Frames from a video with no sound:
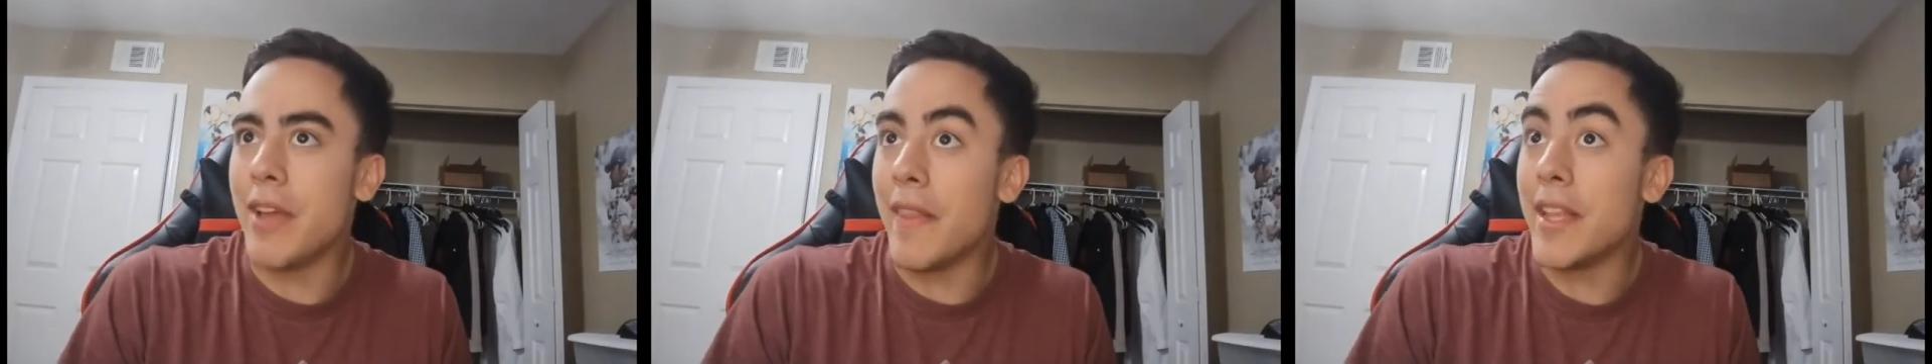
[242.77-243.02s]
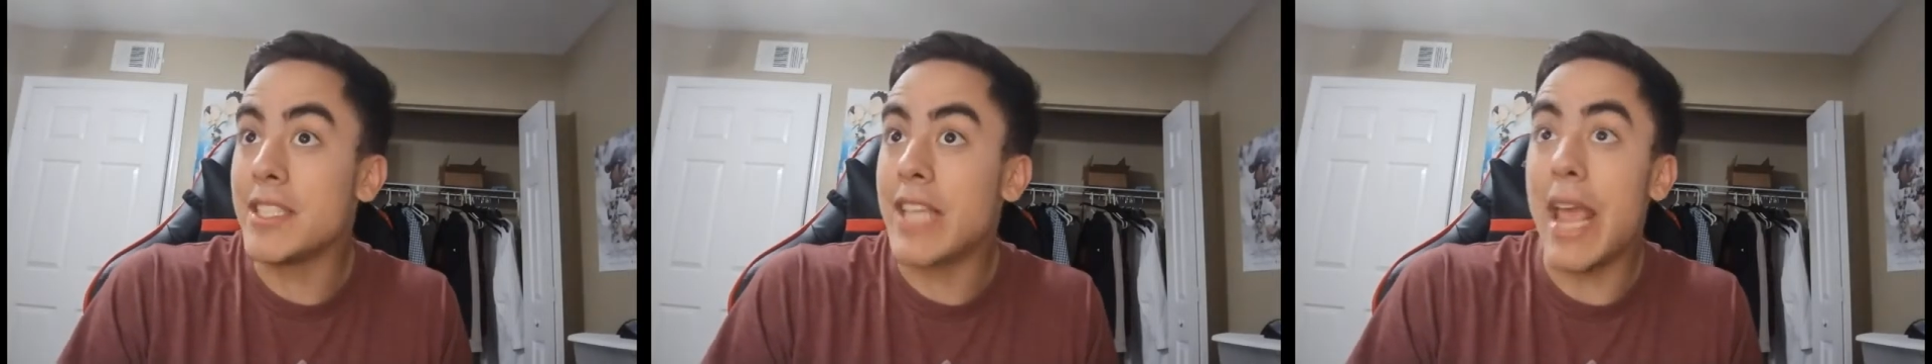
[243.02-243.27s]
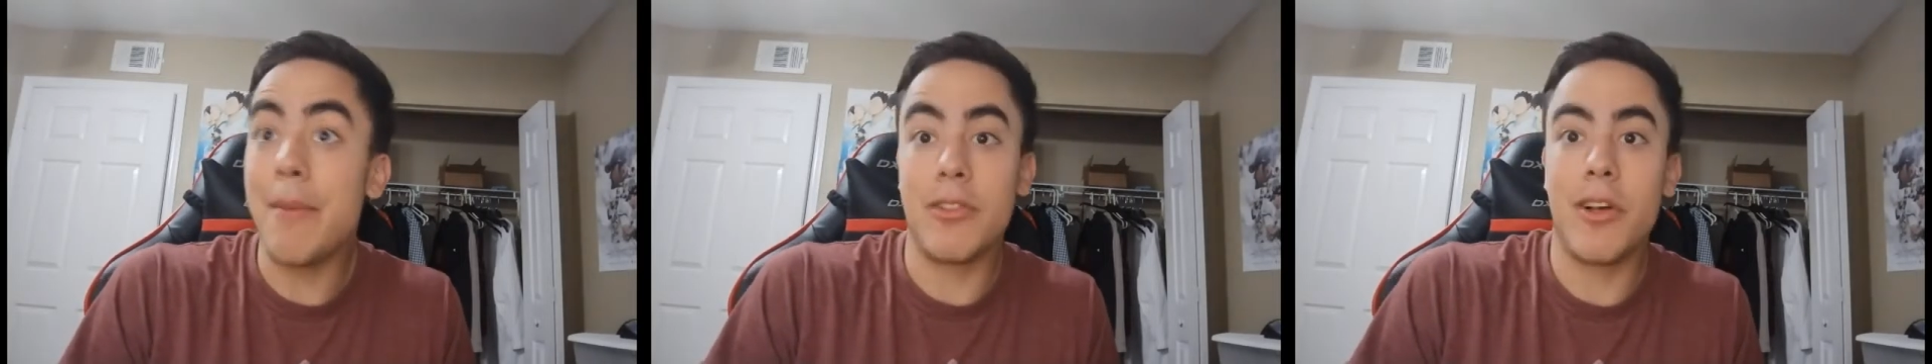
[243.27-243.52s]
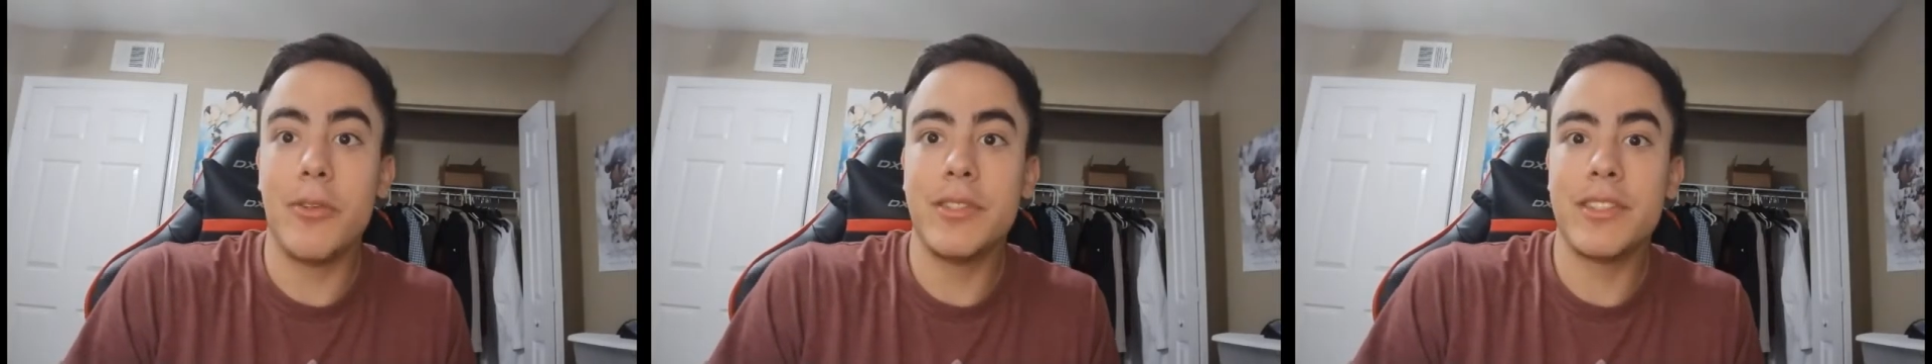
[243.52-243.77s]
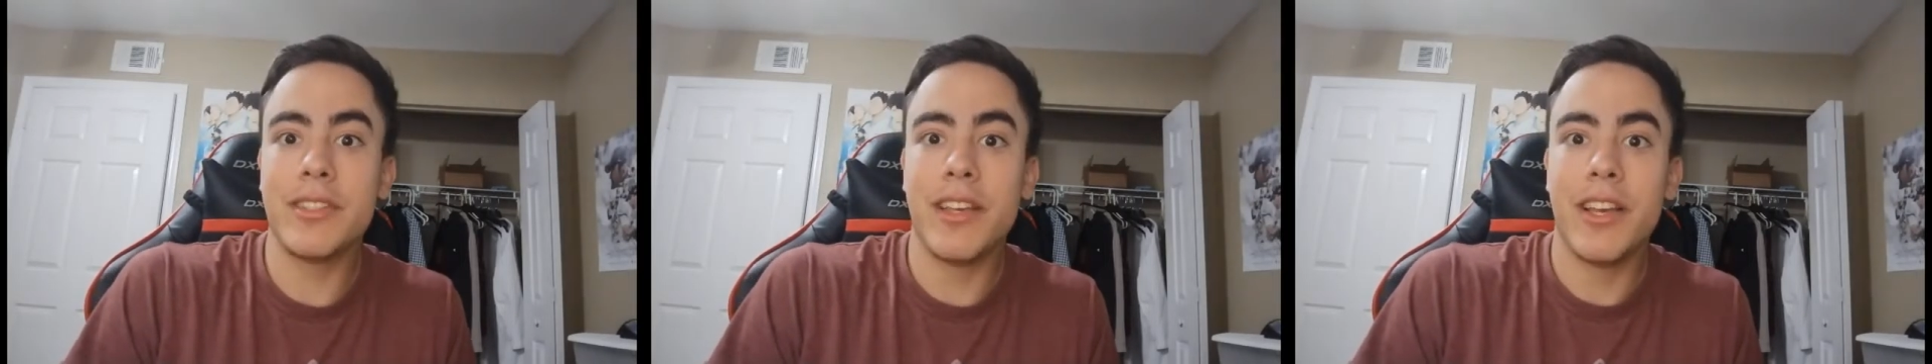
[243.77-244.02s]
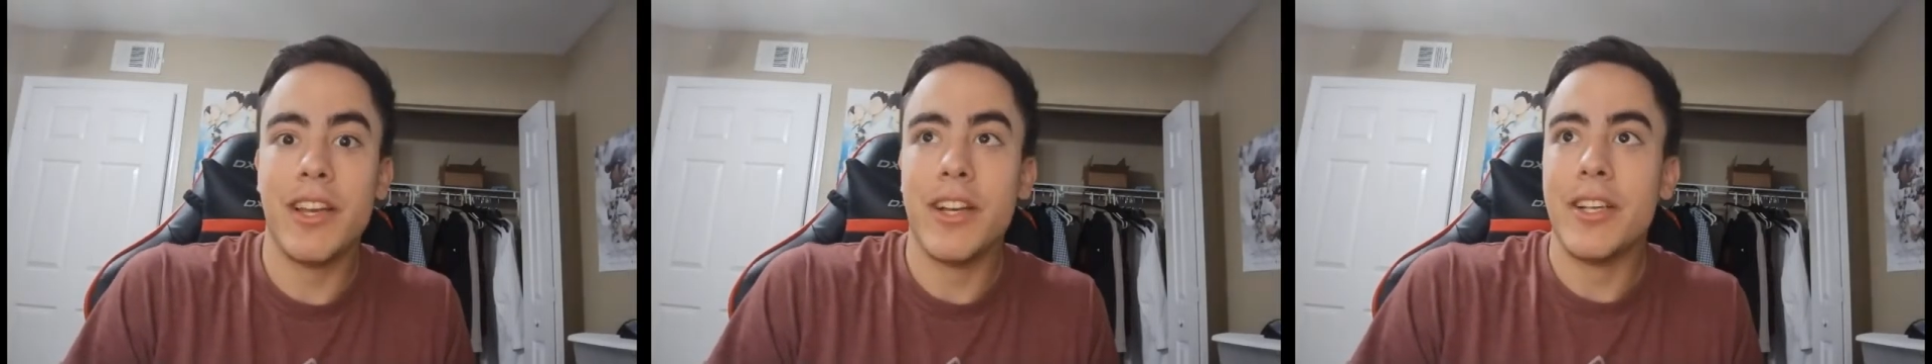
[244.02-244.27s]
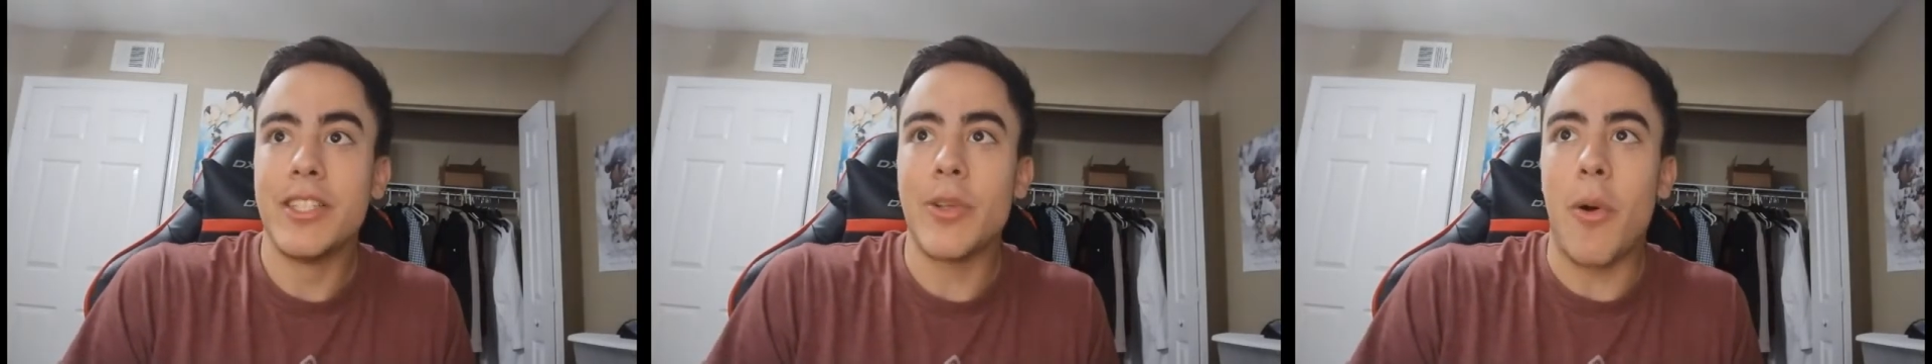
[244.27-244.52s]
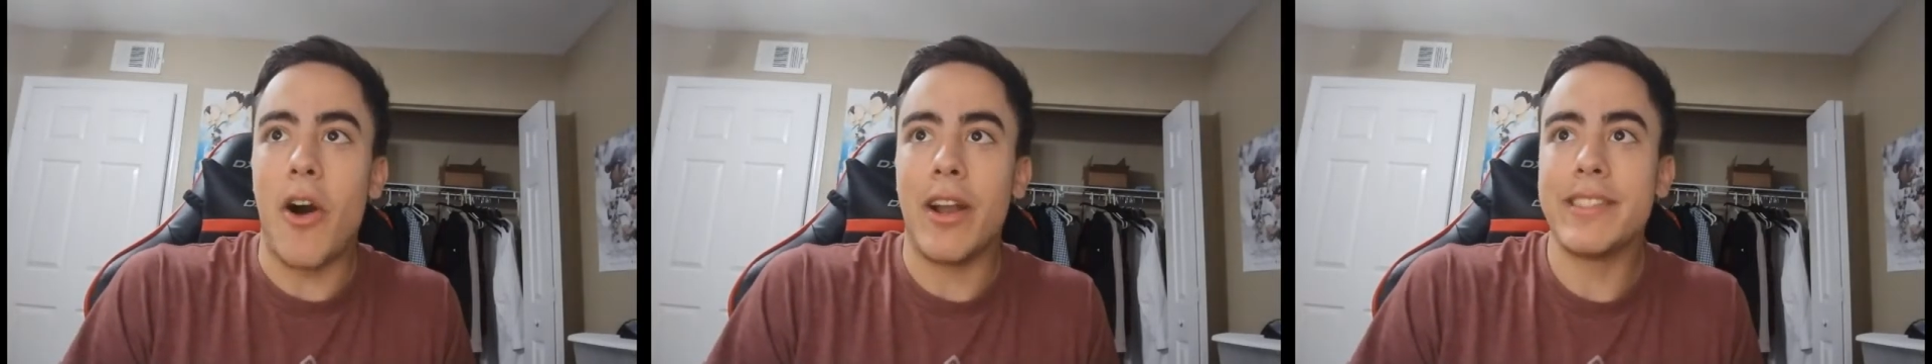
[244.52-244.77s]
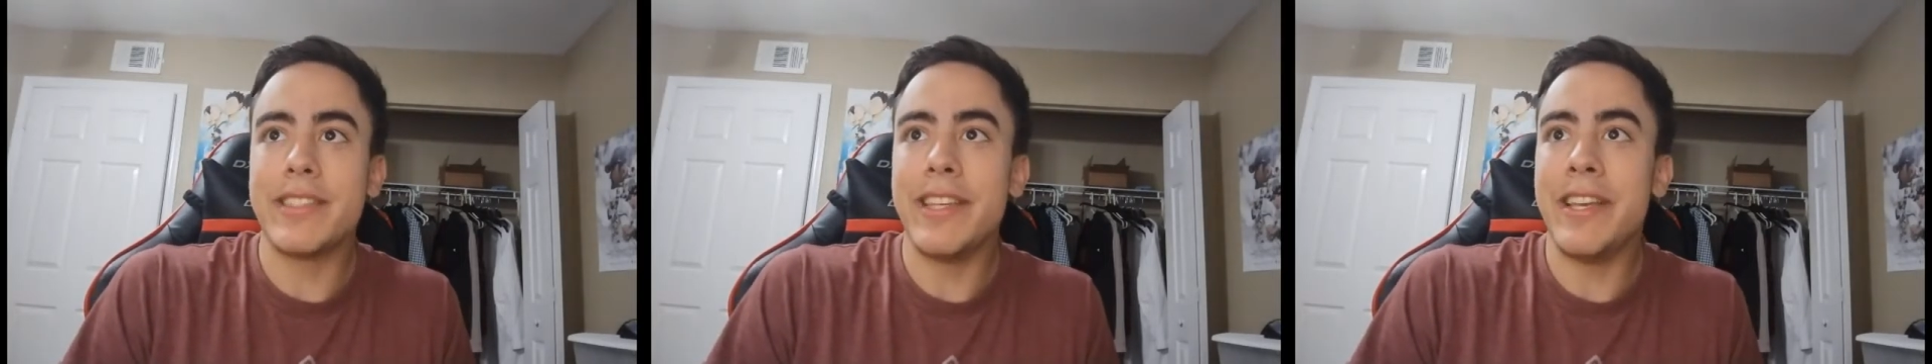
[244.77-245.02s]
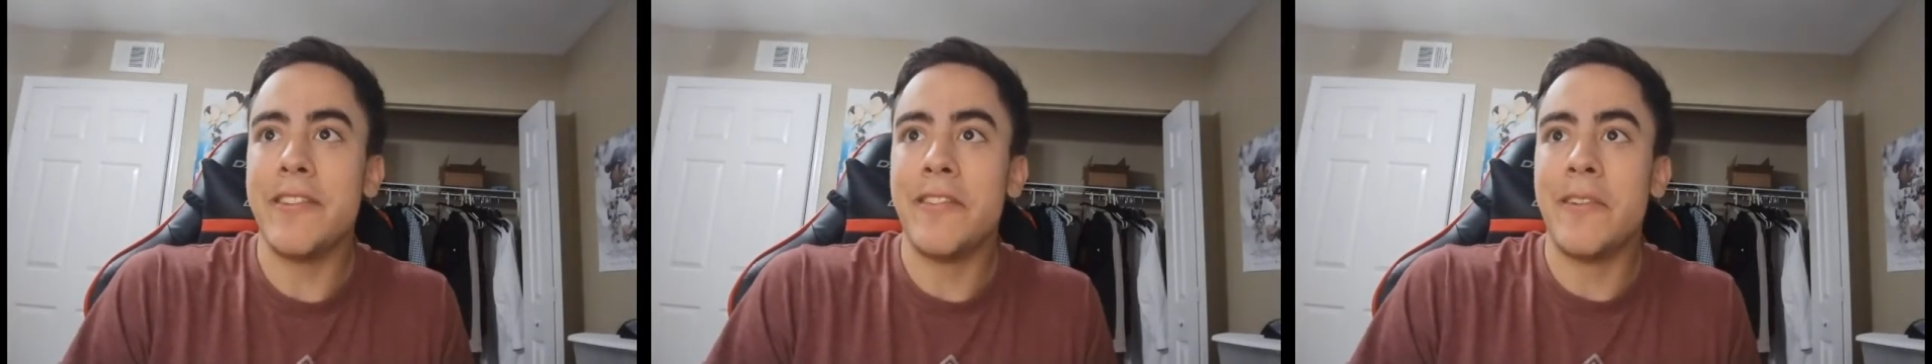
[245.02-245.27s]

and this came close. So honestly,